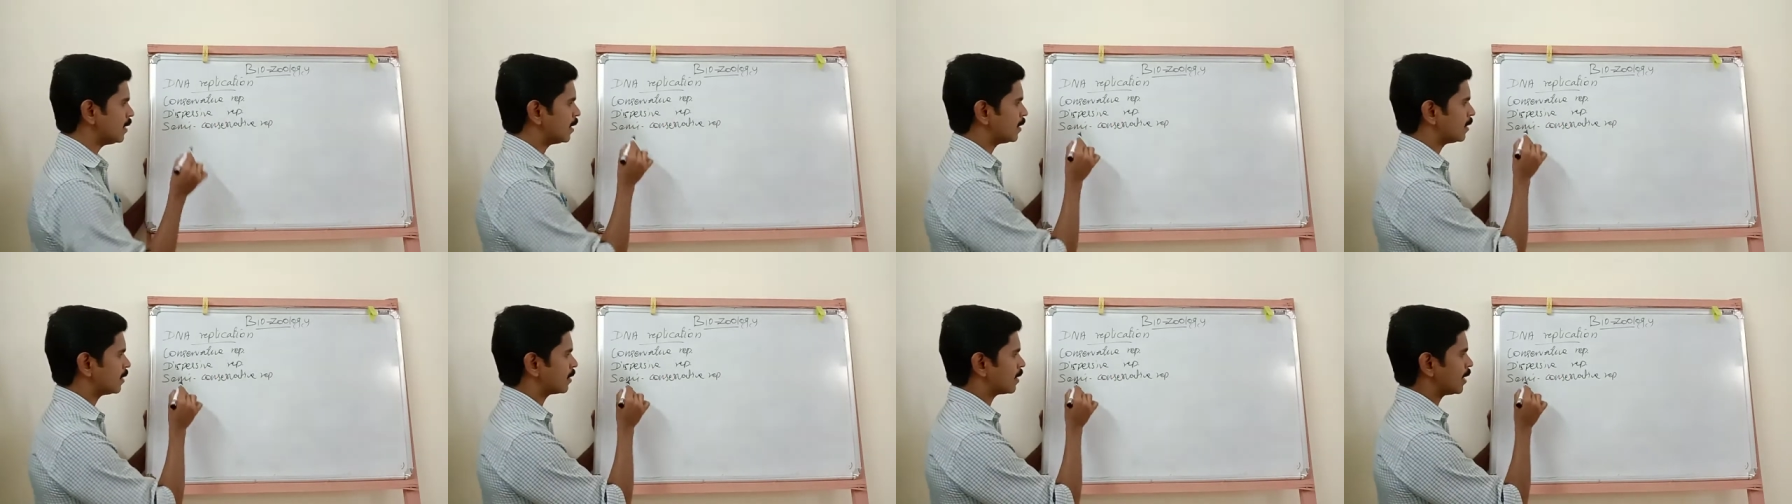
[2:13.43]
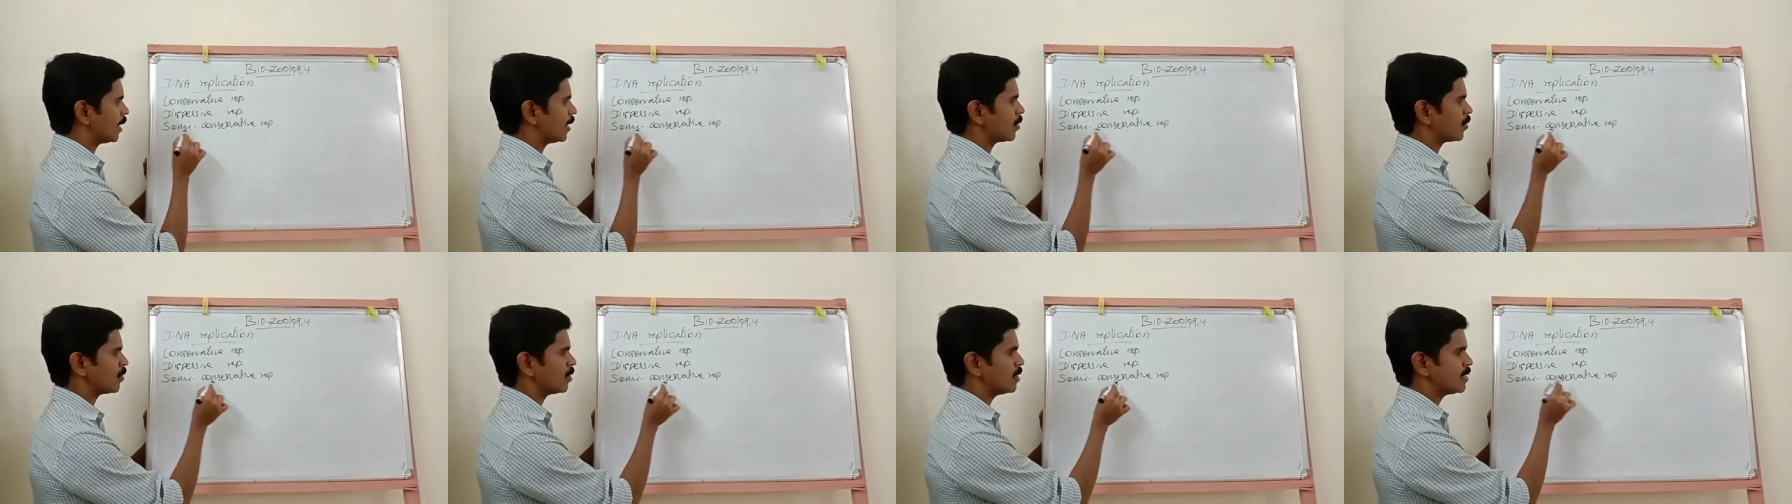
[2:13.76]
and the
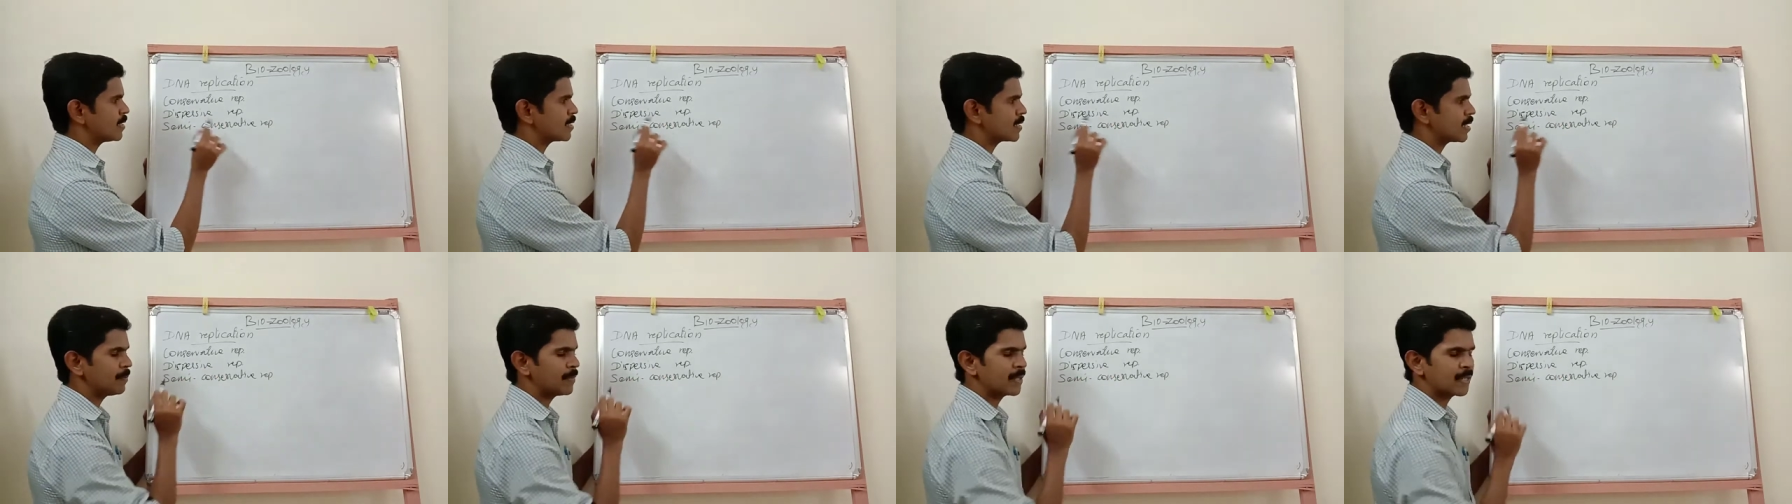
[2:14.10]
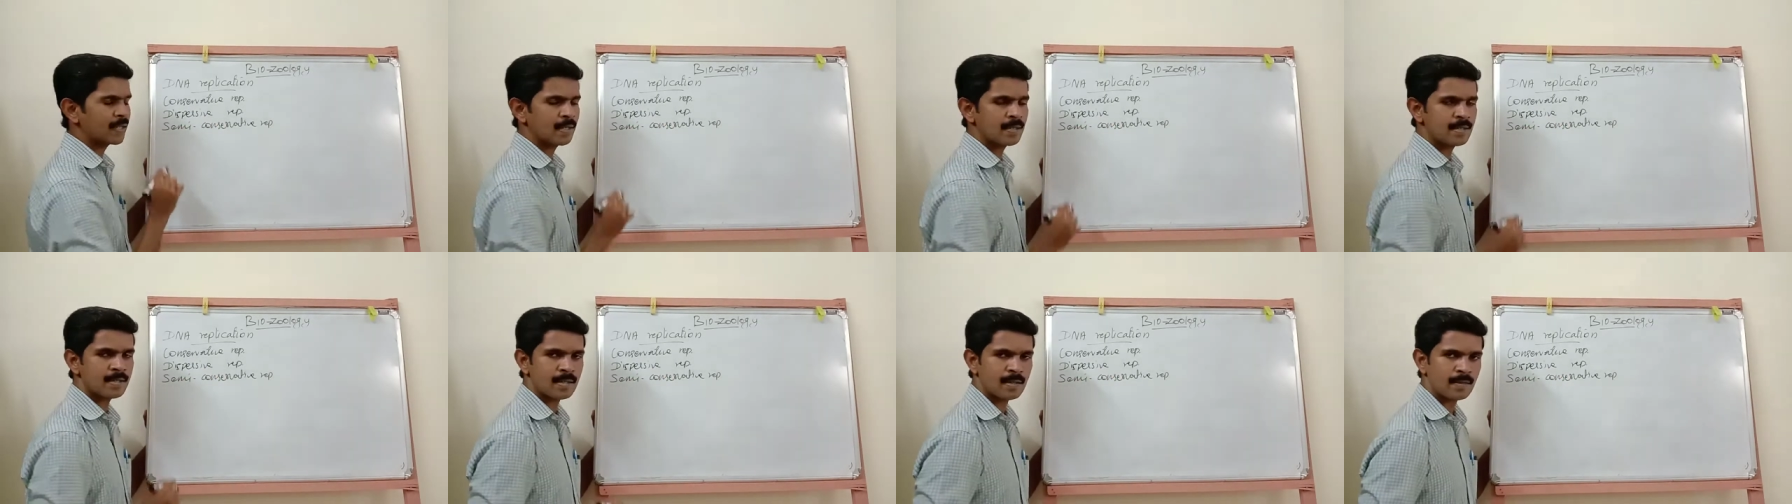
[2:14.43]
third one is
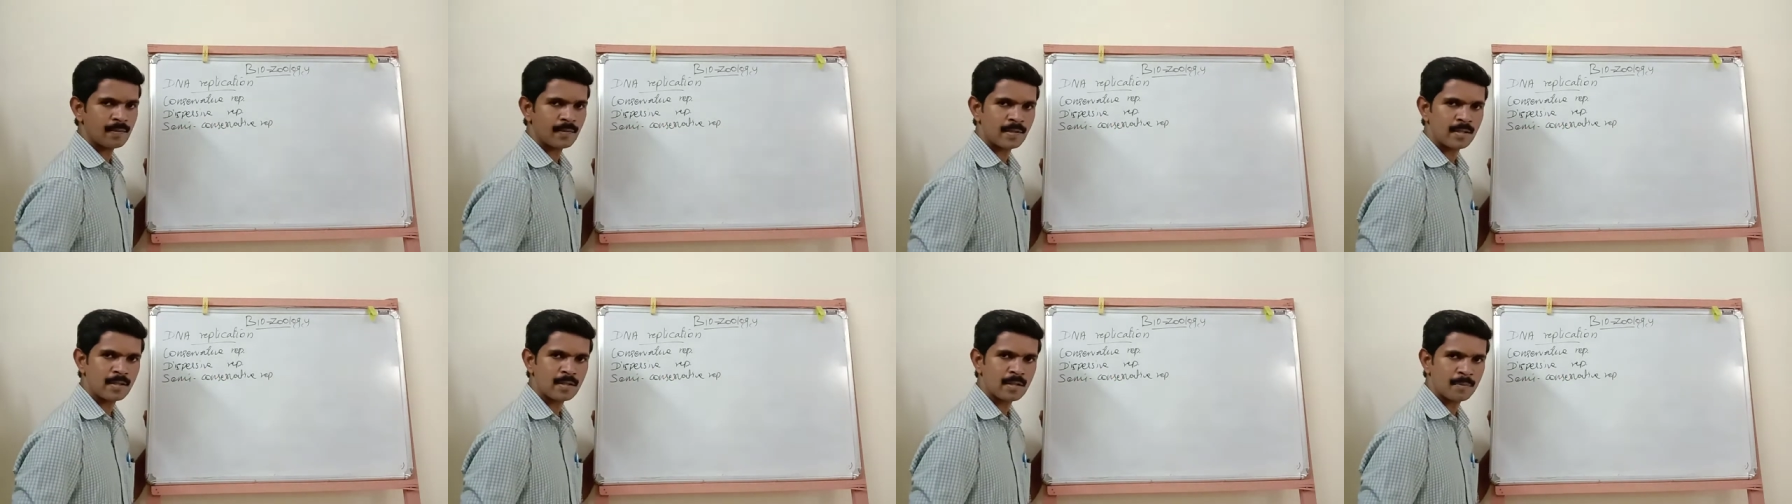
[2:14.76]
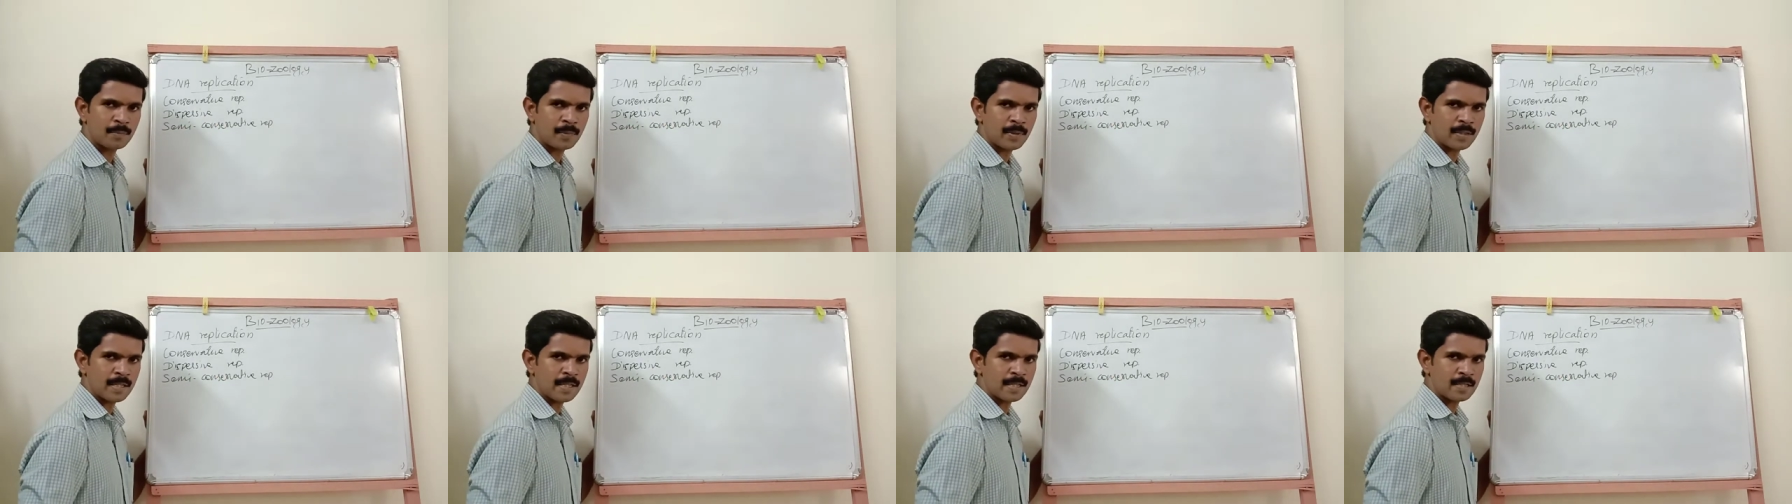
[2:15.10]
semi-conservative
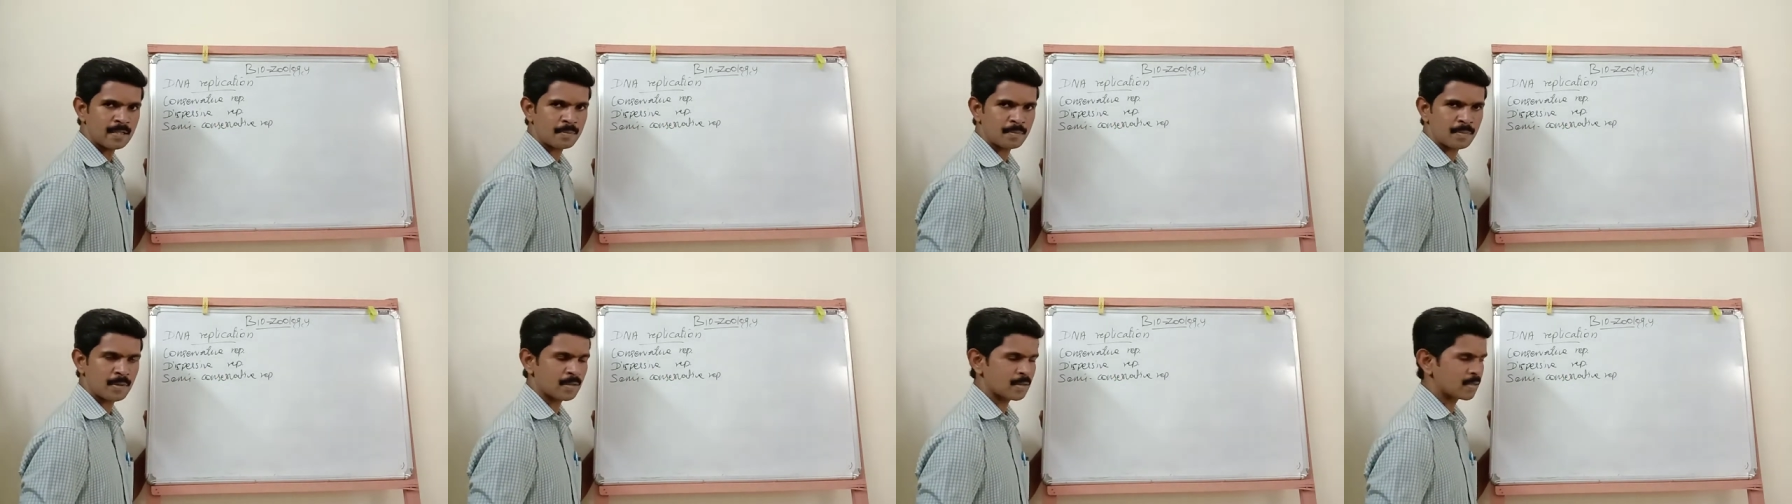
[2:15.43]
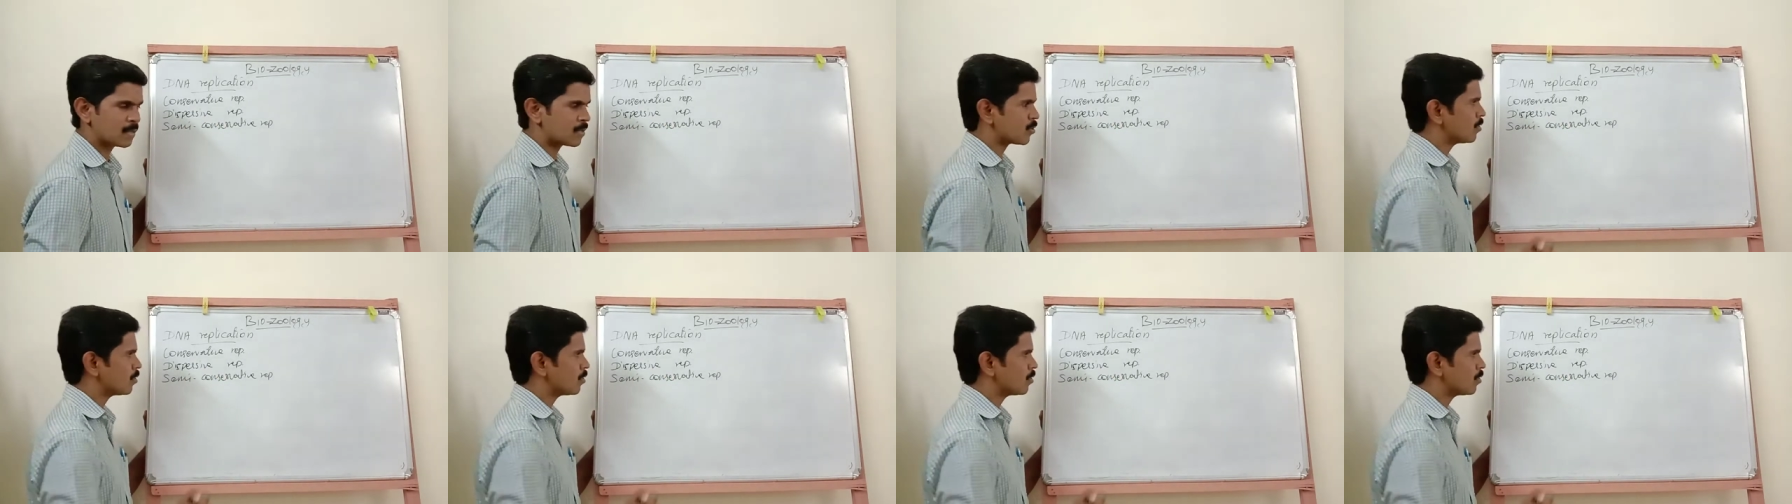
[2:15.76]
replication process.